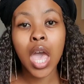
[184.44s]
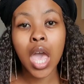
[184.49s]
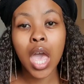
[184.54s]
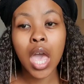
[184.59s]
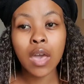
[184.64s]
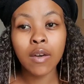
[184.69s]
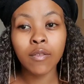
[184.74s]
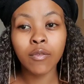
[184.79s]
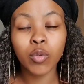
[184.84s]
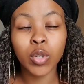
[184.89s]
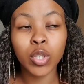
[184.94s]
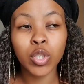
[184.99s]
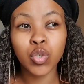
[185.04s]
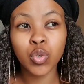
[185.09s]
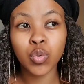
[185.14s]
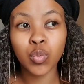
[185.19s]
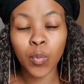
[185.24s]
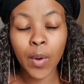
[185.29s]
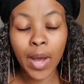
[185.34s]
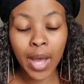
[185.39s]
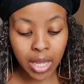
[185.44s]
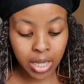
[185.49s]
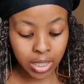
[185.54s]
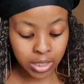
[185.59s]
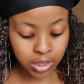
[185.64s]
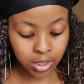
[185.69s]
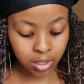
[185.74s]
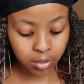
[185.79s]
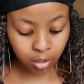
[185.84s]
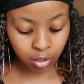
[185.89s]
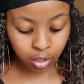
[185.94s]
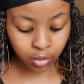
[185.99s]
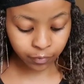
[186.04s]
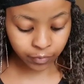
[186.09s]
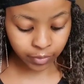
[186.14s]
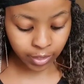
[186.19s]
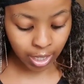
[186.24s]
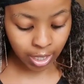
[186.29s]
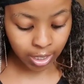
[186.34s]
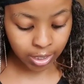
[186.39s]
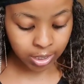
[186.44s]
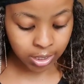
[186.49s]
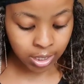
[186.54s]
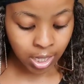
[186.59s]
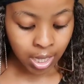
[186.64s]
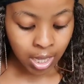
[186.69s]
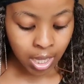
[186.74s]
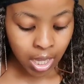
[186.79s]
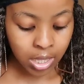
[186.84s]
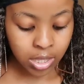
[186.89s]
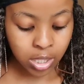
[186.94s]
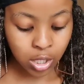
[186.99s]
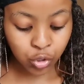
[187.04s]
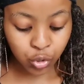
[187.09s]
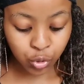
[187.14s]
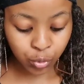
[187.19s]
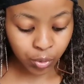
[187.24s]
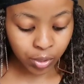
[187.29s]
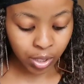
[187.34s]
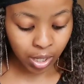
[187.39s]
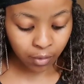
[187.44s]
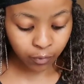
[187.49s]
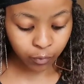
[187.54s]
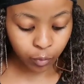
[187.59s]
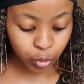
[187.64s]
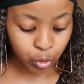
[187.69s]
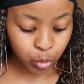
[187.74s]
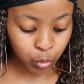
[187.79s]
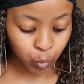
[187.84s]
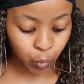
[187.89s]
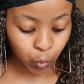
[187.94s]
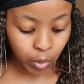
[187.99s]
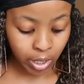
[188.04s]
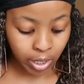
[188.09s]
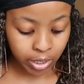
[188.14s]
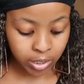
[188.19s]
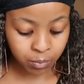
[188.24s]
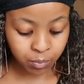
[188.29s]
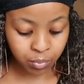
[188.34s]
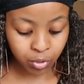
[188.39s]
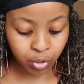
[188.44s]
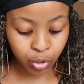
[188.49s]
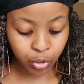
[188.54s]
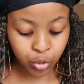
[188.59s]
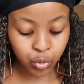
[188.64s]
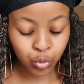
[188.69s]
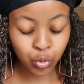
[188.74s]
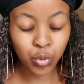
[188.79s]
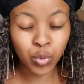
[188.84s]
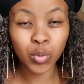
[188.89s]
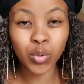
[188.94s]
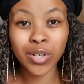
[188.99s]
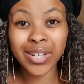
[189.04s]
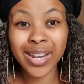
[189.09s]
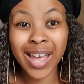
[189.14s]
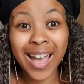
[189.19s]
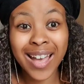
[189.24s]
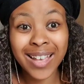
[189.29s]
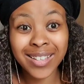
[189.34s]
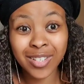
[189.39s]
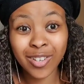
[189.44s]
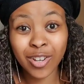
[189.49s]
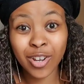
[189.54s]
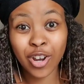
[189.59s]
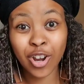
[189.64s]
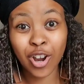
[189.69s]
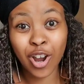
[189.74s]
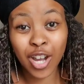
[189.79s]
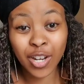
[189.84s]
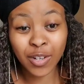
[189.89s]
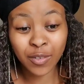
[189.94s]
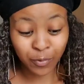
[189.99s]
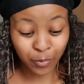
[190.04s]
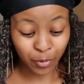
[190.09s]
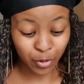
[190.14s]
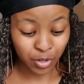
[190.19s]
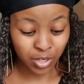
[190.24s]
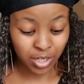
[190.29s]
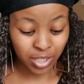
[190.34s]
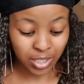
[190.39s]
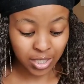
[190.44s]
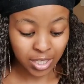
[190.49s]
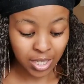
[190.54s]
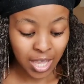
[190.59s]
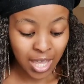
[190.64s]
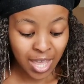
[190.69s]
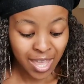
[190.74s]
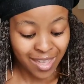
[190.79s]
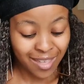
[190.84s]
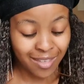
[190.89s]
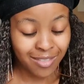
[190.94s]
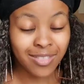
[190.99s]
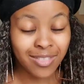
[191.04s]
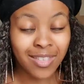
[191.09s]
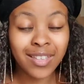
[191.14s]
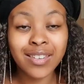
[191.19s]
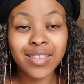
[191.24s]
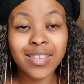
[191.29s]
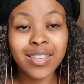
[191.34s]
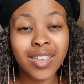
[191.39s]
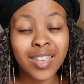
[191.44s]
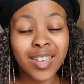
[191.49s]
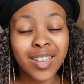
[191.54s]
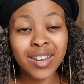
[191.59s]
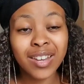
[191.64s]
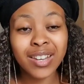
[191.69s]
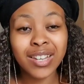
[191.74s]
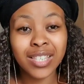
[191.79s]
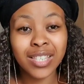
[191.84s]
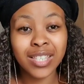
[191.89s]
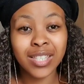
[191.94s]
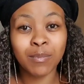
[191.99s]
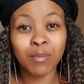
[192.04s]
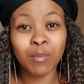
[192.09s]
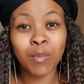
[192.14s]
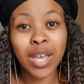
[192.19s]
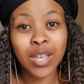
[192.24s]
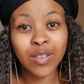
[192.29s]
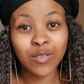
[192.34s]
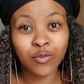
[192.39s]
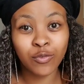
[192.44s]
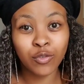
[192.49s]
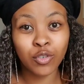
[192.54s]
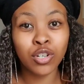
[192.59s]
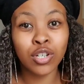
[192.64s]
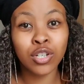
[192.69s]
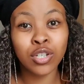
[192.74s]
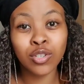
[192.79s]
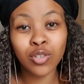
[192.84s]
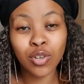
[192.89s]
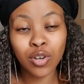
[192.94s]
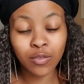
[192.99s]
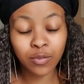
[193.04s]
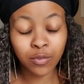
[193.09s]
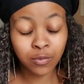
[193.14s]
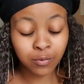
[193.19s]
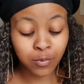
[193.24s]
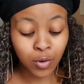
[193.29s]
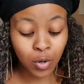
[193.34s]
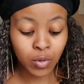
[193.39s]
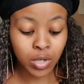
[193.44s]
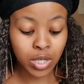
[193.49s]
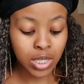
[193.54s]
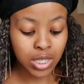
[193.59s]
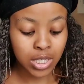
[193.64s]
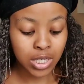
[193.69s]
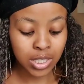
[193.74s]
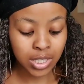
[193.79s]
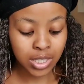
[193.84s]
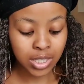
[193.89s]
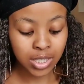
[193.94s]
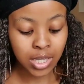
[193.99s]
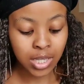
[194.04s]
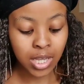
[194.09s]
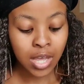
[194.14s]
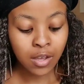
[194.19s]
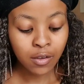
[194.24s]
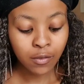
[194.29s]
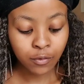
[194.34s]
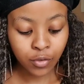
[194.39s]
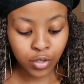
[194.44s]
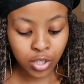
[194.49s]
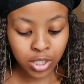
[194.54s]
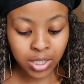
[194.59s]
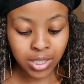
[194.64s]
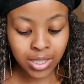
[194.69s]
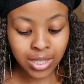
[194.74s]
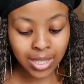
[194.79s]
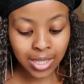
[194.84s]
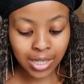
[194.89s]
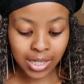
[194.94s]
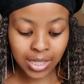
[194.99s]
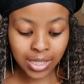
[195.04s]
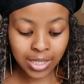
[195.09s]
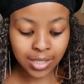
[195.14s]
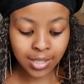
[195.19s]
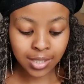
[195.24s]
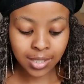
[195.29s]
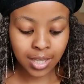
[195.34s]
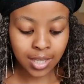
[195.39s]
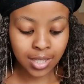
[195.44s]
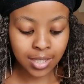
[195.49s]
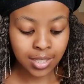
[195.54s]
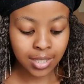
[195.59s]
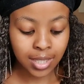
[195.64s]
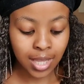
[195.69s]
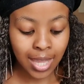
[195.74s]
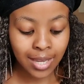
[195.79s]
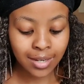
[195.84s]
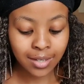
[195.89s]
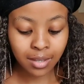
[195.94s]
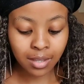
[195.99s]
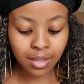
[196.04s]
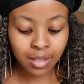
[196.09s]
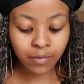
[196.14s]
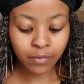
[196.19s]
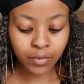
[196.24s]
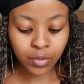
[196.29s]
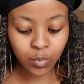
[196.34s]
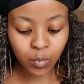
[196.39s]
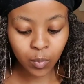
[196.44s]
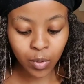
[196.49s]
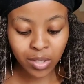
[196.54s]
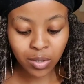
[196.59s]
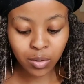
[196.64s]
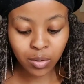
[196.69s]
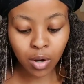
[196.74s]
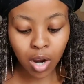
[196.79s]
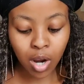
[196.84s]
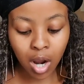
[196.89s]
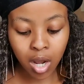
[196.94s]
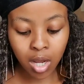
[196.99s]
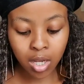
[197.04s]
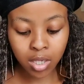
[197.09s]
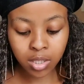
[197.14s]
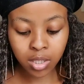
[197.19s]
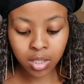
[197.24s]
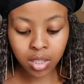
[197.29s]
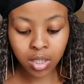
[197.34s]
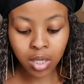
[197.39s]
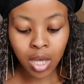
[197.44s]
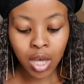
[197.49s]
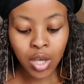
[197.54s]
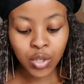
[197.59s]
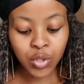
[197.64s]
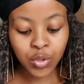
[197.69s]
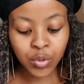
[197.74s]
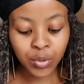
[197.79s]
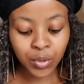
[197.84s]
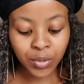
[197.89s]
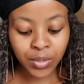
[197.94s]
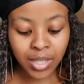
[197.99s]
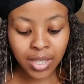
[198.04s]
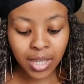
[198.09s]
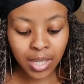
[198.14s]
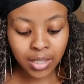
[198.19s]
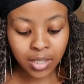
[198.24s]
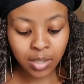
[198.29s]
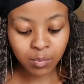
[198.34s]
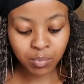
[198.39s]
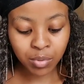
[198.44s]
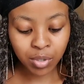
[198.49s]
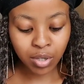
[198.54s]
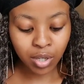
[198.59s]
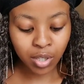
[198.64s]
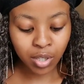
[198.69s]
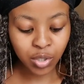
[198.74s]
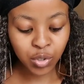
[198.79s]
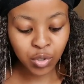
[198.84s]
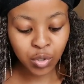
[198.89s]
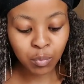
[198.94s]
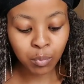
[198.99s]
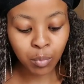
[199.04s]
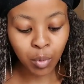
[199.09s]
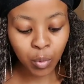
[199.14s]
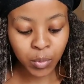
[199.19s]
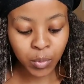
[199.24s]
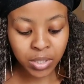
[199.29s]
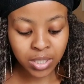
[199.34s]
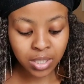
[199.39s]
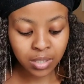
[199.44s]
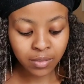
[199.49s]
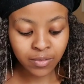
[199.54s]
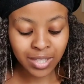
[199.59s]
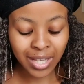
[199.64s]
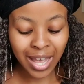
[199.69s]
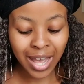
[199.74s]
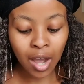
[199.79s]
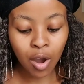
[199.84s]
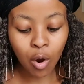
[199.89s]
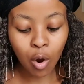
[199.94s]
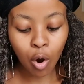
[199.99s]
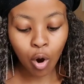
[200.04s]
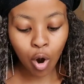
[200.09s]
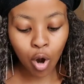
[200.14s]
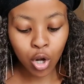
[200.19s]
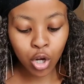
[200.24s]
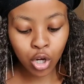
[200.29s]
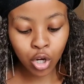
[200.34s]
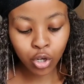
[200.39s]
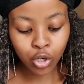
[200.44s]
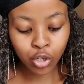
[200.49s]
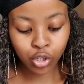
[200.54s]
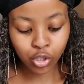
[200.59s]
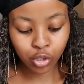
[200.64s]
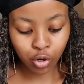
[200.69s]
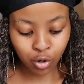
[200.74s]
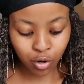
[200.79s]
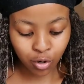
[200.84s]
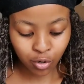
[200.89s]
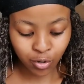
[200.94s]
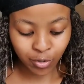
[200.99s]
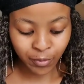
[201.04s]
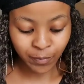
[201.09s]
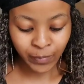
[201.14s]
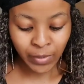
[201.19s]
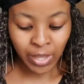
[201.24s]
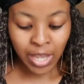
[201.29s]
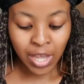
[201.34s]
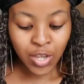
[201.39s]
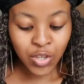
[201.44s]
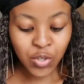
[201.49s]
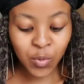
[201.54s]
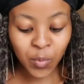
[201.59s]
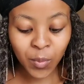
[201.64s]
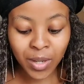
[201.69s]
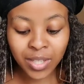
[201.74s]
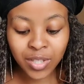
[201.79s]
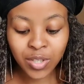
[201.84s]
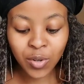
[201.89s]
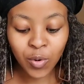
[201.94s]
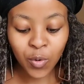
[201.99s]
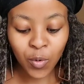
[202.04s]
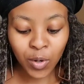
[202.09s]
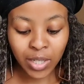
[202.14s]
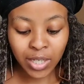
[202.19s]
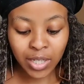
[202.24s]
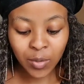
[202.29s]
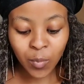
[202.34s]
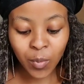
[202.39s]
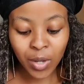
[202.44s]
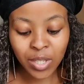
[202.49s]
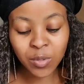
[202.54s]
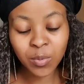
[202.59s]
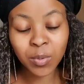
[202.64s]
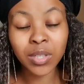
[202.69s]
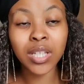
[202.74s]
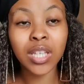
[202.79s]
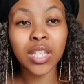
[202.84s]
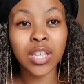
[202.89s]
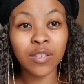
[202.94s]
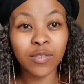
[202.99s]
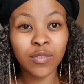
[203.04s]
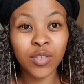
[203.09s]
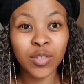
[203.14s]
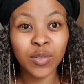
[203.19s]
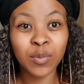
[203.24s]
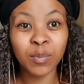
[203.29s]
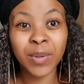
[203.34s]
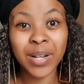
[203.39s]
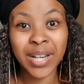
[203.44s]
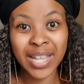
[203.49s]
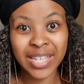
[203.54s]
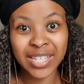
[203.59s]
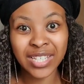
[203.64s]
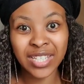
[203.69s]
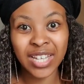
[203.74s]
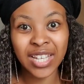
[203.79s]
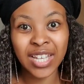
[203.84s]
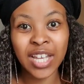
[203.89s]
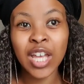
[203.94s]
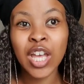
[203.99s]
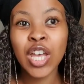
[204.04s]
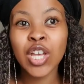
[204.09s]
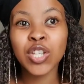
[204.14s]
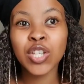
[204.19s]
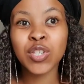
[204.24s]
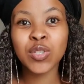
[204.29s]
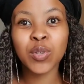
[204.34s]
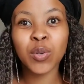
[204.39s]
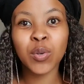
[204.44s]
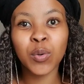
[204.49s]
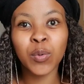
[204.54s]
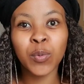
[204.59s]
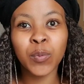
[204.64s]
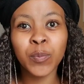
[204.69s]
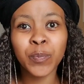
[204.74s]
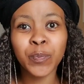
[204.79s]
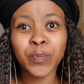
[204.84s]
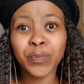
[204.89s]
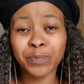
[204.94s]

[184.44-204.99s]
have what you want and all of that and then you don't have what you want because you do not ask god for it and then here is my verse of focus verse 3 says and even when you ask you don't get it because your motives are all wrong you want only what will give you pleasure so